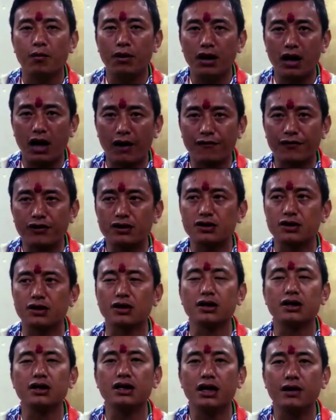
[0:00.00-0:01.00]
But after a
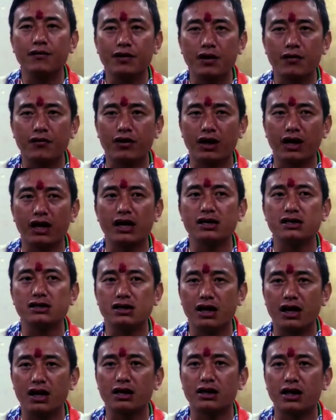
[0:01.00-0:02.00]
certain time, they've realized
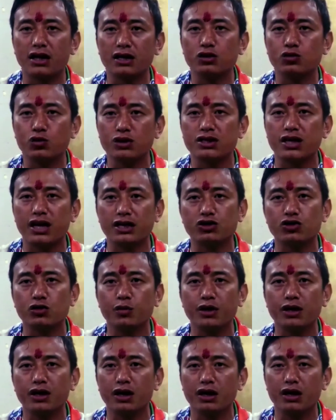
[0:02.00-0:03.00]
there are things which has to
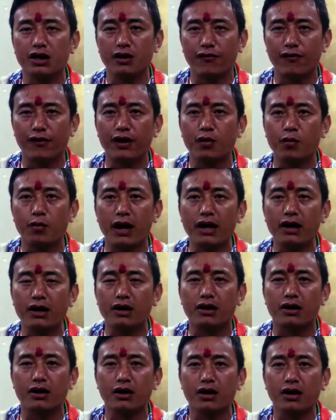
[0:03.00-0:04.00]
be in a different
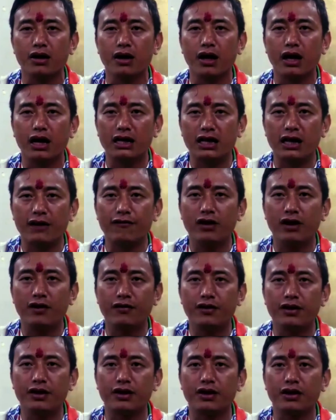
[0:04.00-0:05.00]
manner, and they've
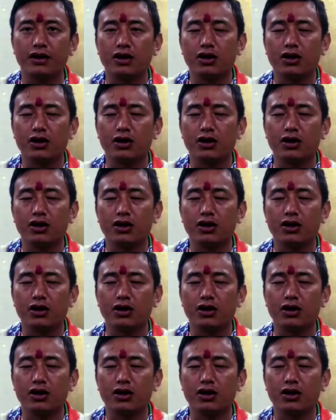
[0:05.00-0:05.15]
left it.